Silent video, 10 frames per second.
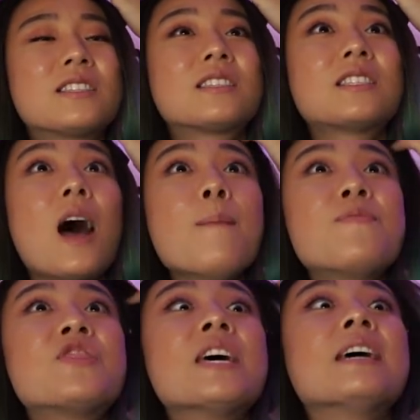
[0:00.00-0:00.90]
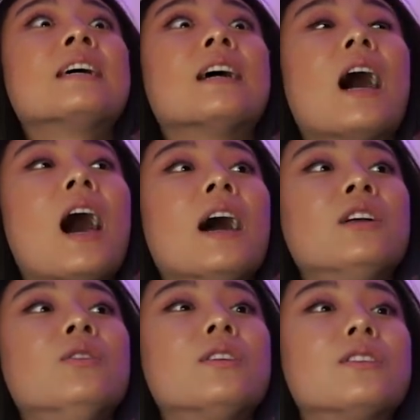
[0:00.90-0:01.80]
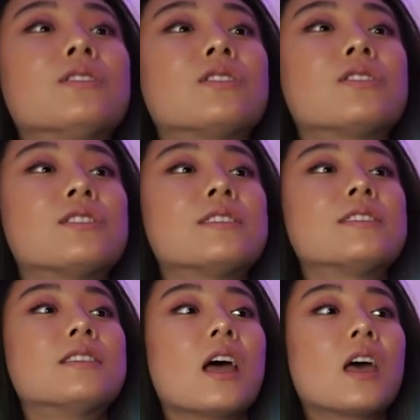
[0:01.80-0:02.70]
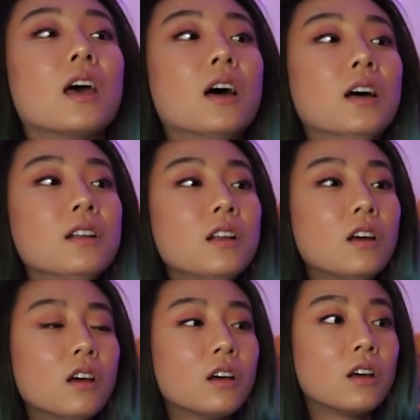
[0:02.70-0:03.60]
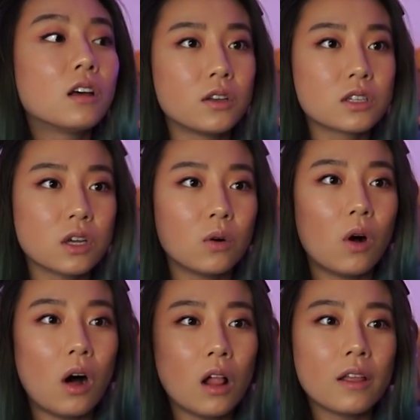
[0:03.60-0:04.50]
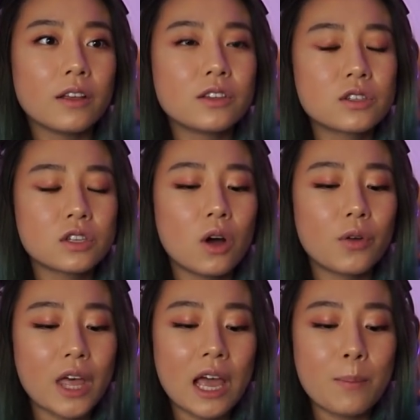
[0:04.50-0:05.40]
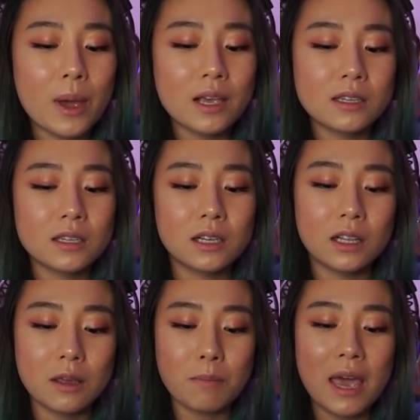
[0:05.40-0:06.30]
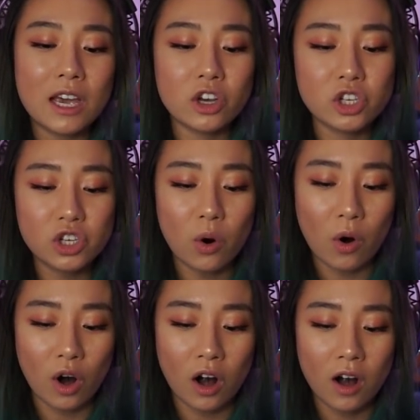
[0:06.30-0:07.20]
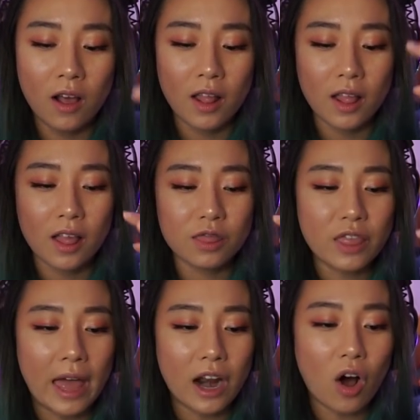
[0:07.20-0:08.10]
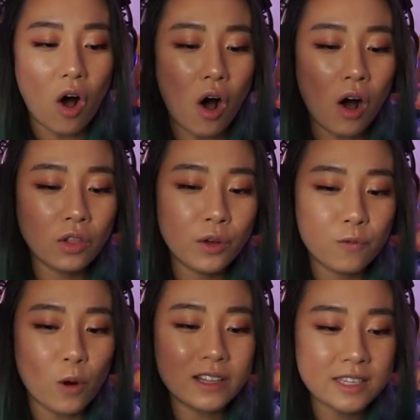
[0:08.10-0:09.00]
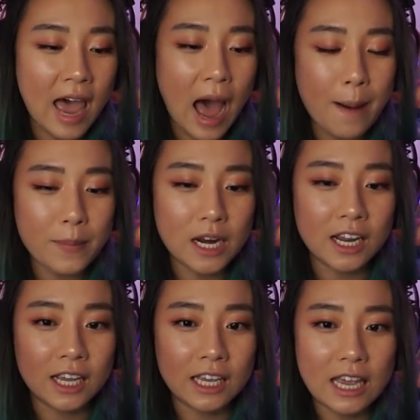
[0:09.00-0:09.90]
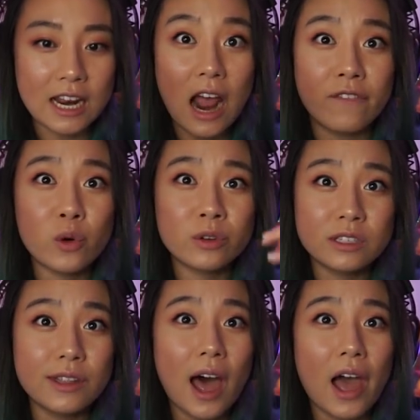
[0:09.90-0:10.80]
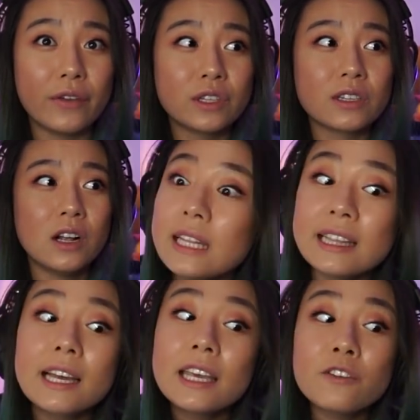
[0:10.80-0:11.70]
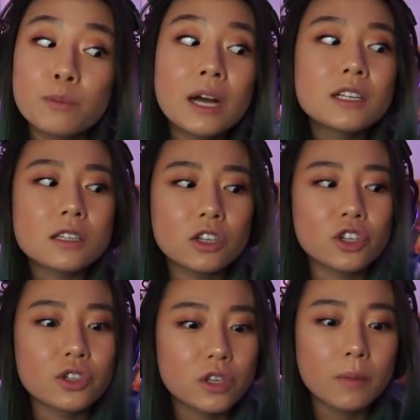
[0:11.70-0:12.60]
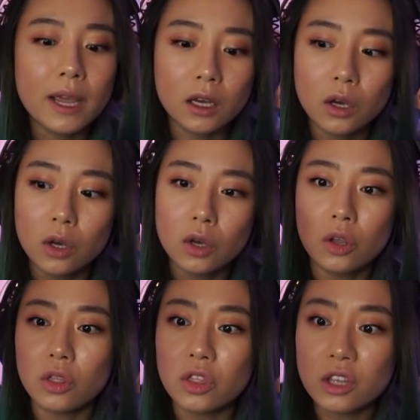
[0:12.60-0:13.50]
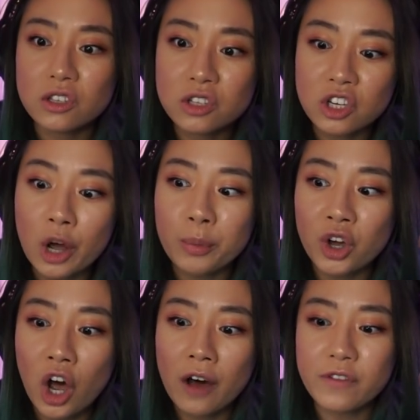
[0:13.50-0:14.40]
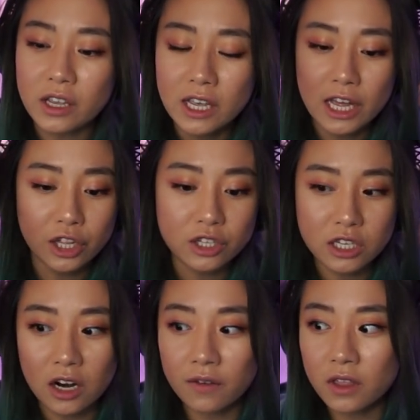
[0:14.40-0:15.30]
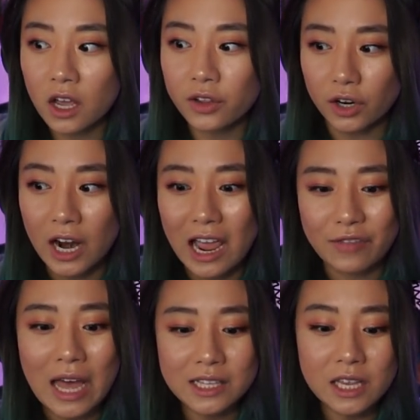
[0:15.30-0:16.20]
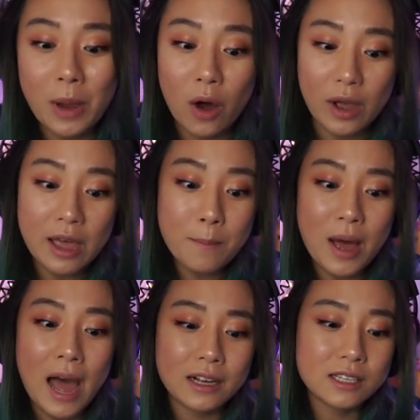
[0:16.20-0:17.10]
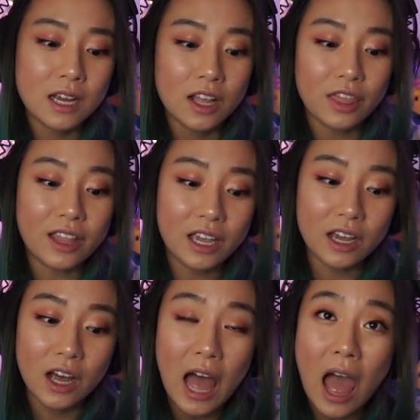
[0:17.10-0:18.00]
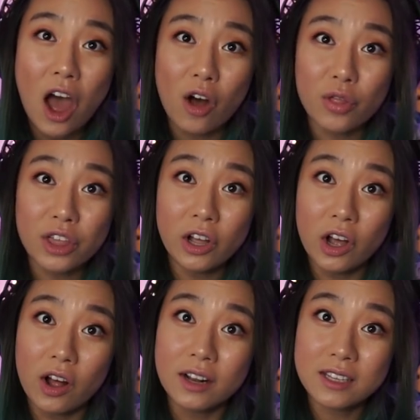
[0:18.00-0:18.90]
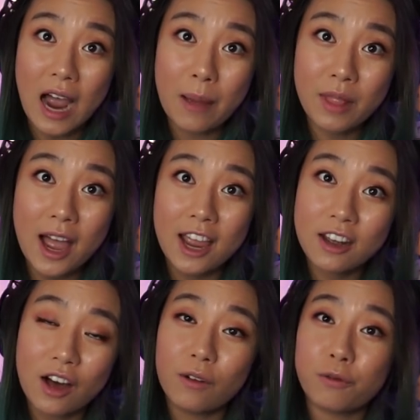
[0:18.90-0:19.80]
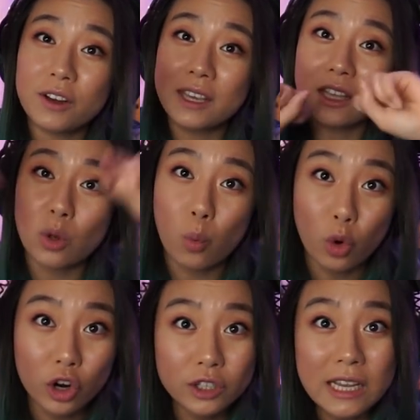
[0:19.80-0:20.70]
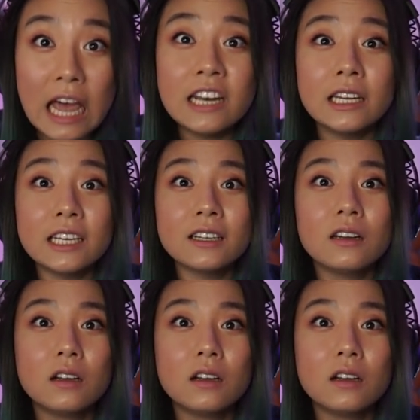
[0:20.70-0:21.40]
something? I don't understand. So they basically make sure that all of what's happening in everyone's lives, like if my decision to make this cup of coffee instead of the other, if that somehow impacts the timeline of freaking the world ending,